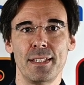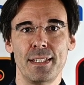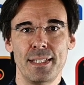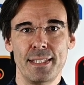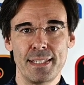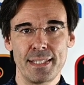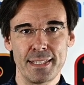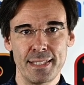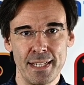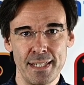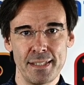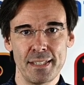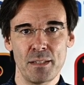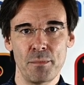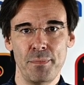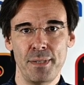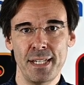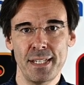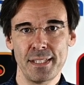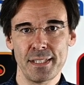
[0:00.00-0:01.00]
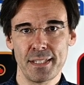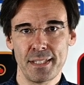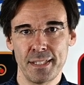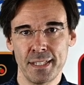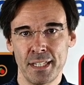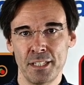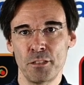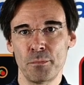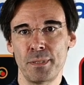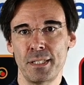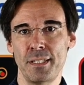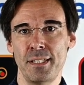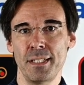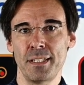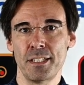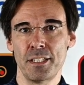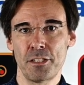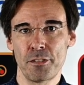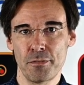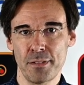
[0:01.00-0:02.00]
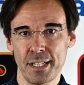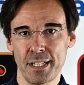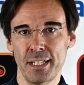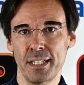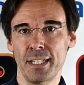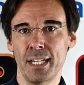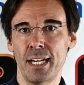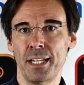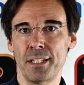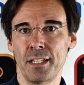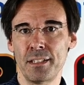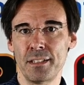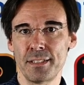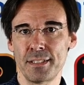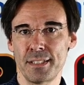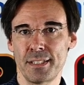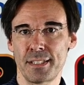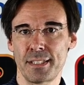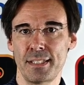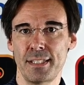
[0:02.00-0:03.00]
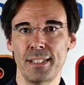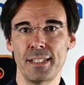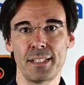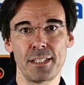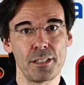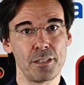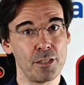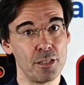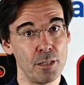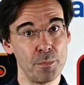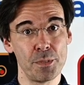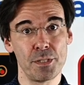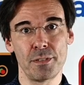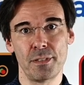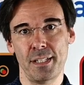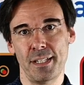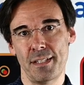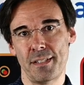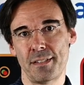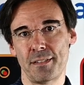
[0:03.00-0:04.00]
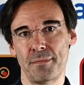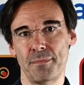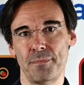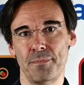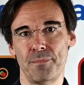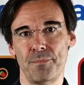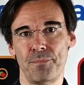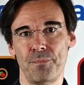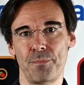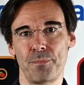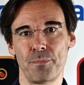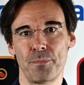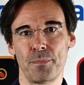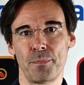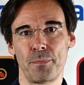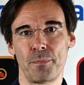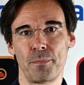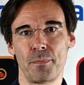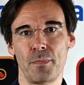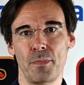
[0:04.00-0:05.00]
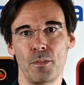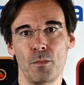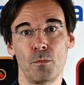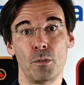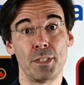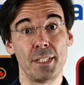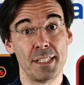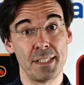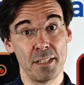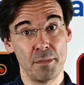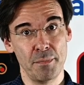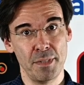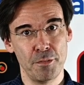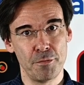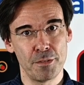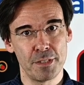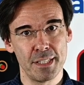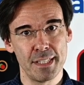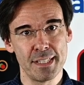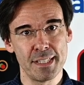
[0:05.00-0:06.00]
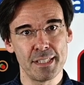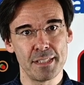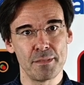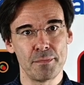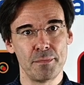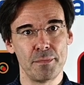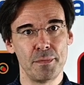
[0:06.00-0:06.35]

Scatter-based nanoparticle tracking analysis is obsolete. What does it mean for us?